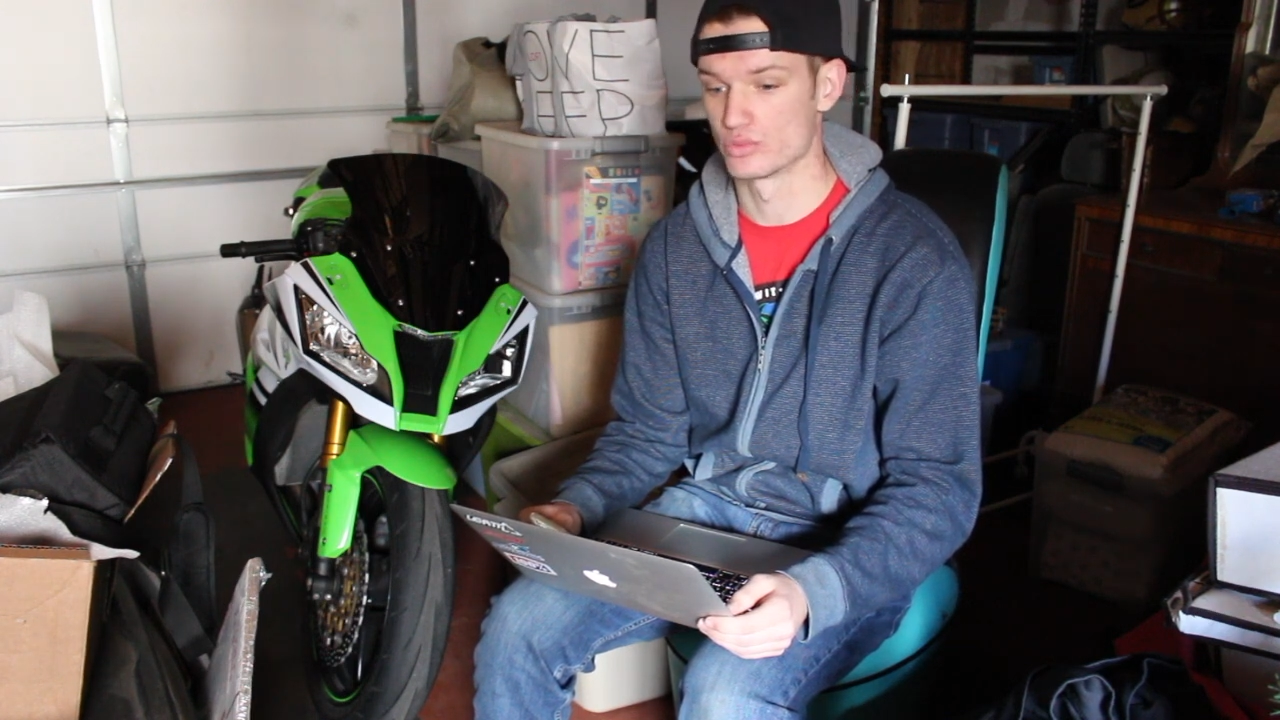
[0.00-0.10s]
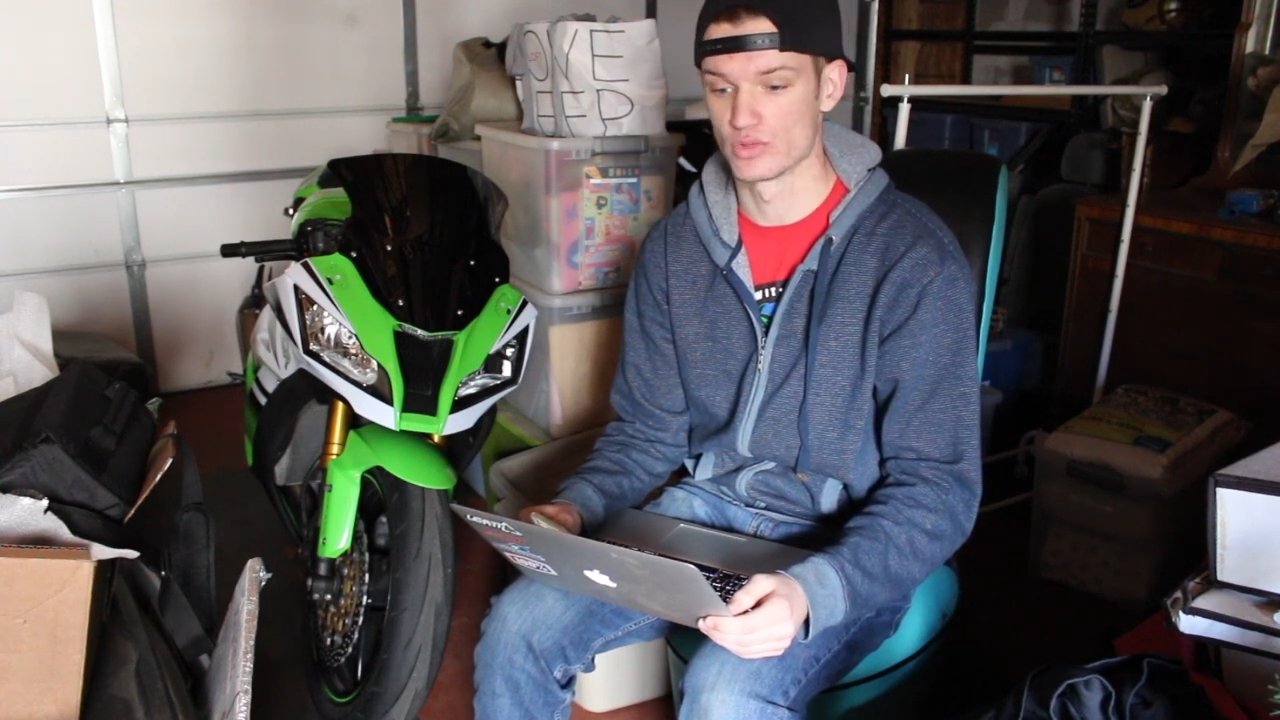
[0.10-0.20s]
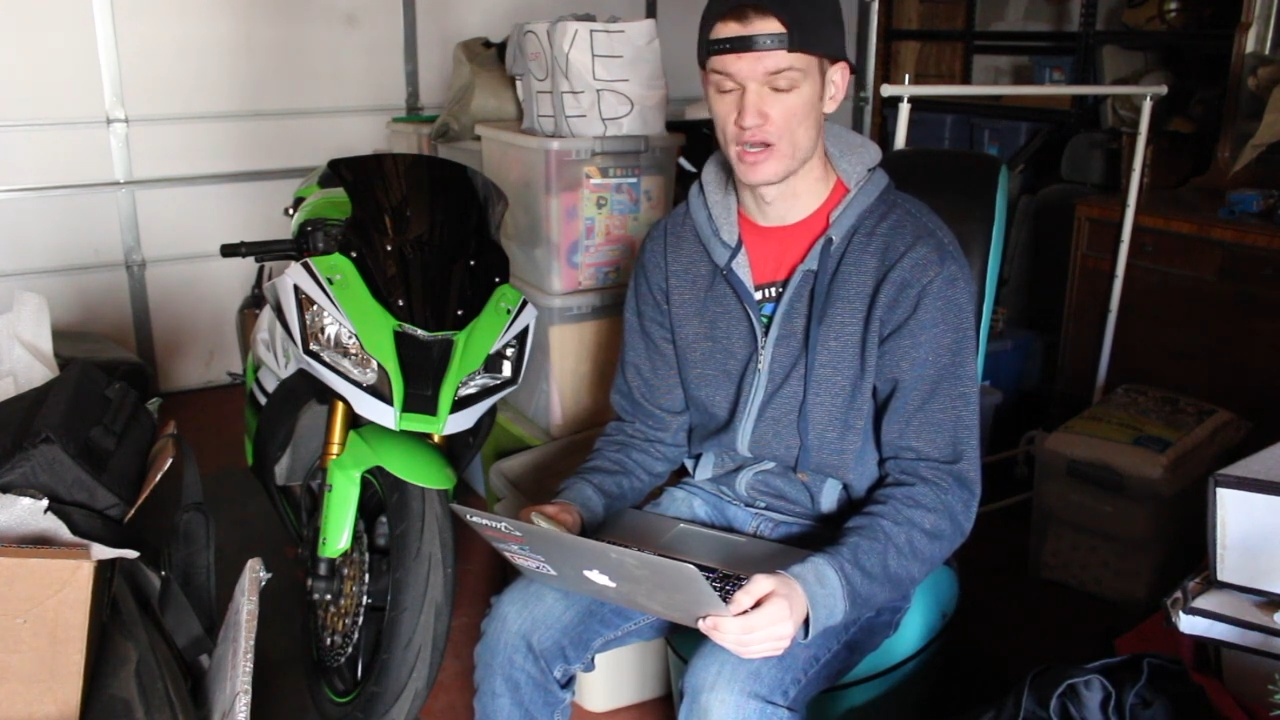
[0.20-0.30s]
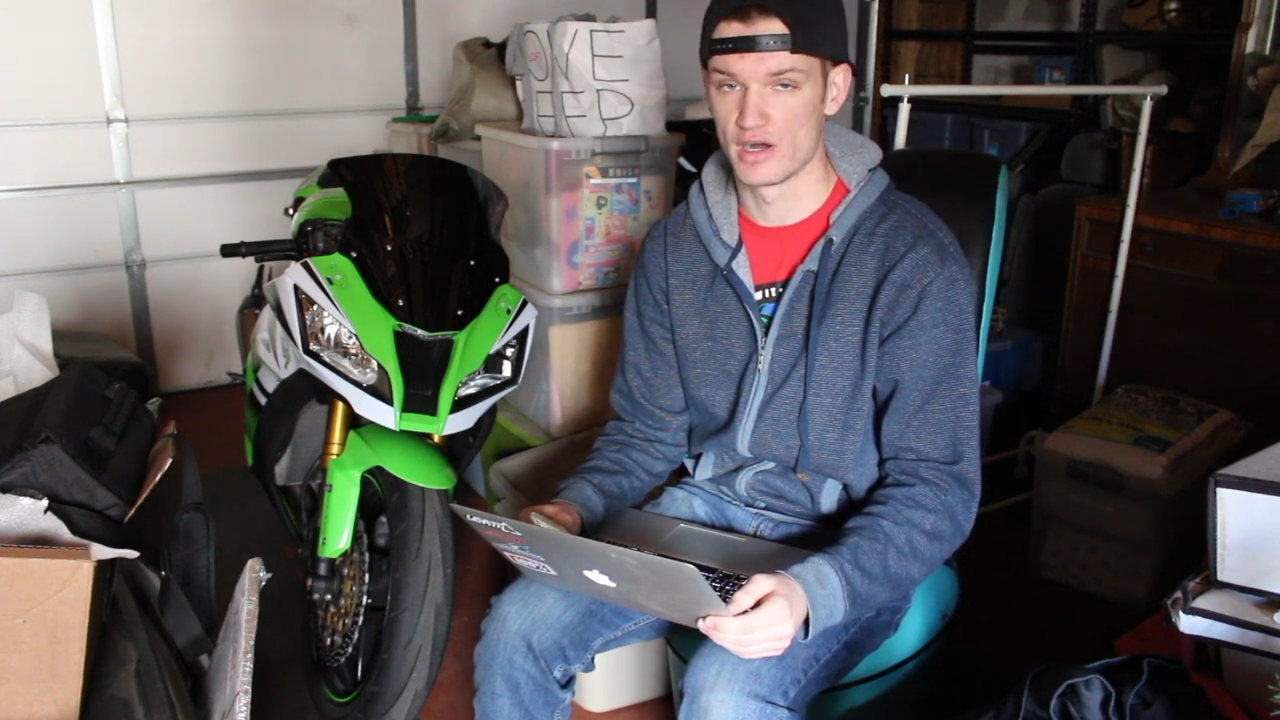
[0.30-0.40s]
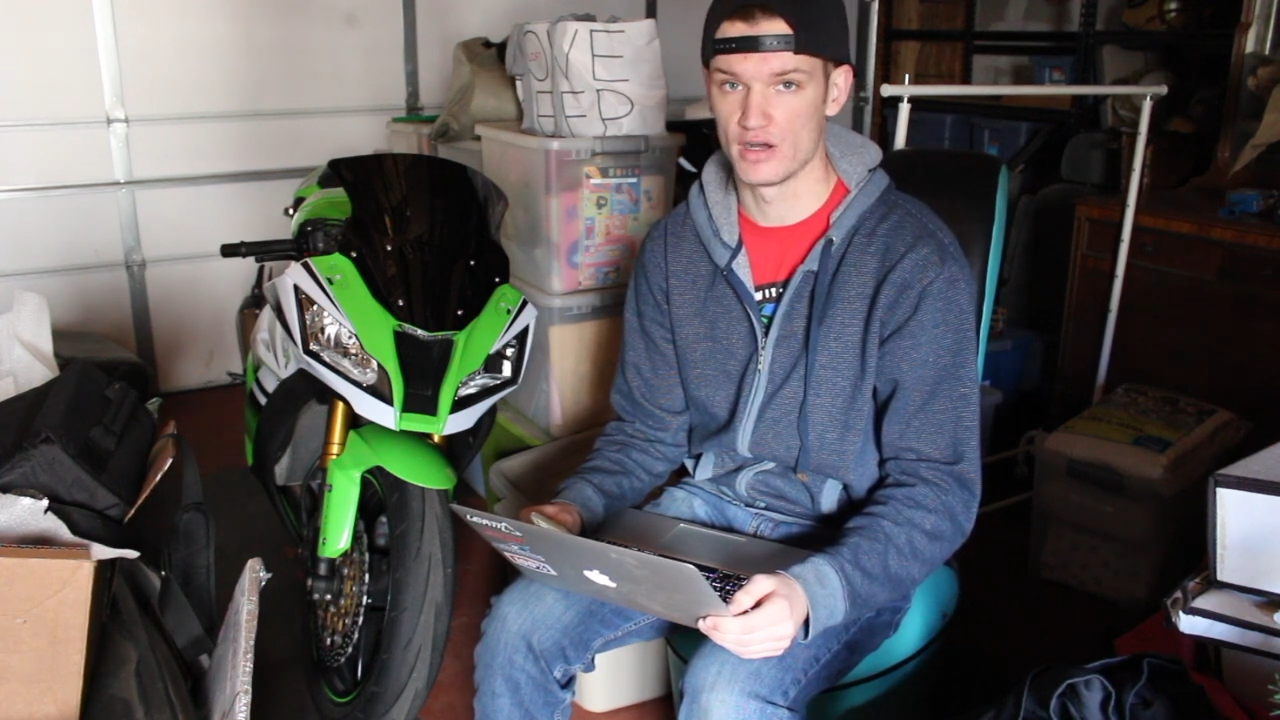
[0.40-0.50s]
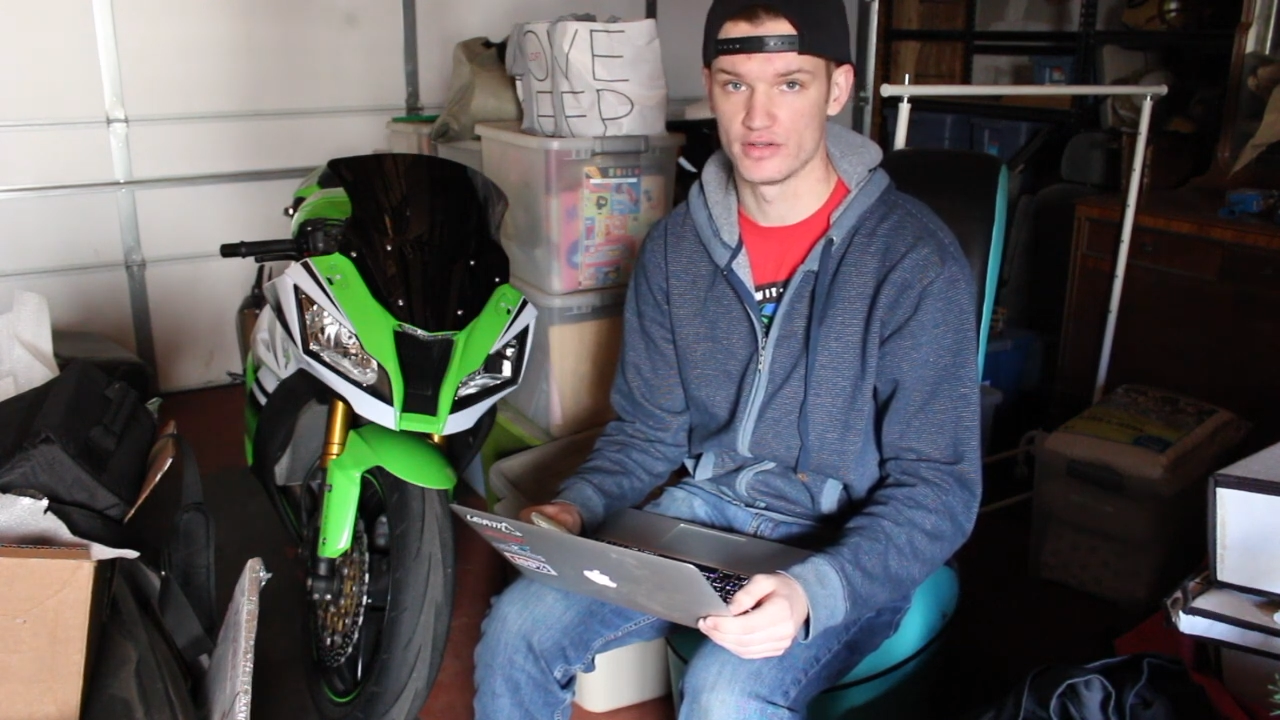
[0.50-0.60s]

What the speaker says: raw,